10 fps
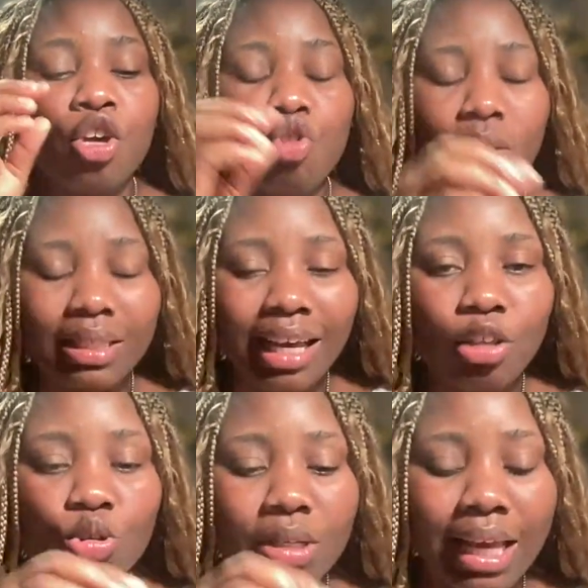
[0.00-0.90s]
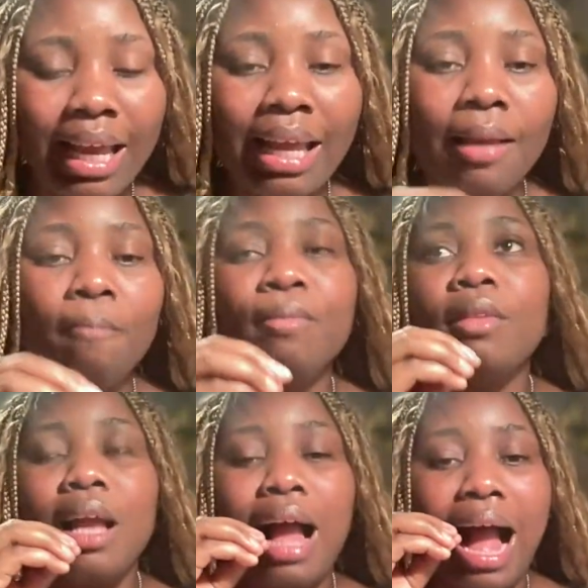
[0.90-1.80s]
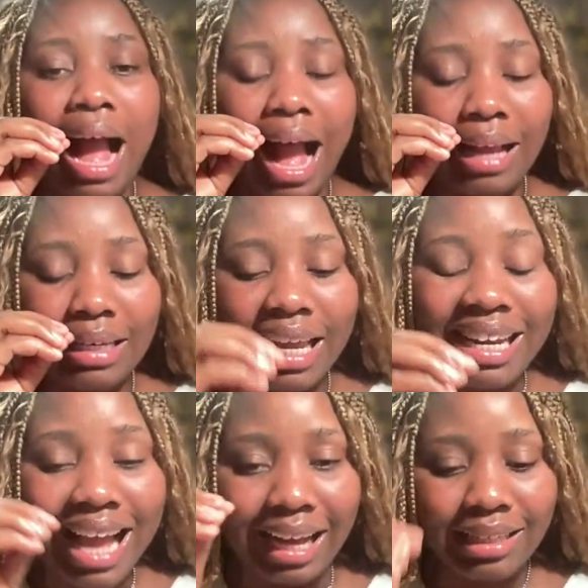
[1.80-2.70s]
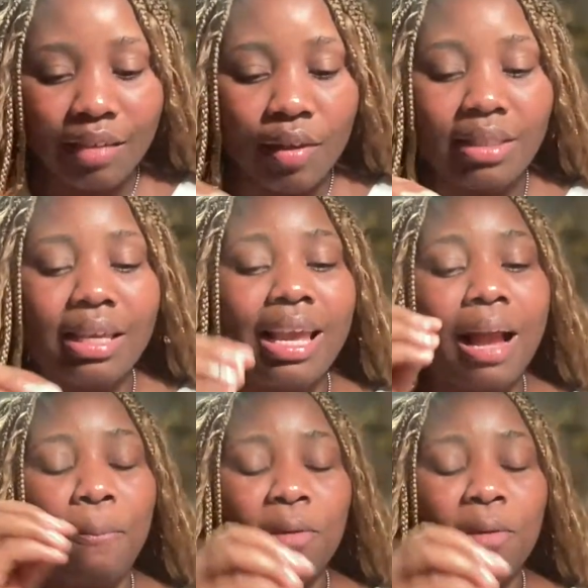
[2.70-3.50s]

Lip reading: your day-to-day daily activity.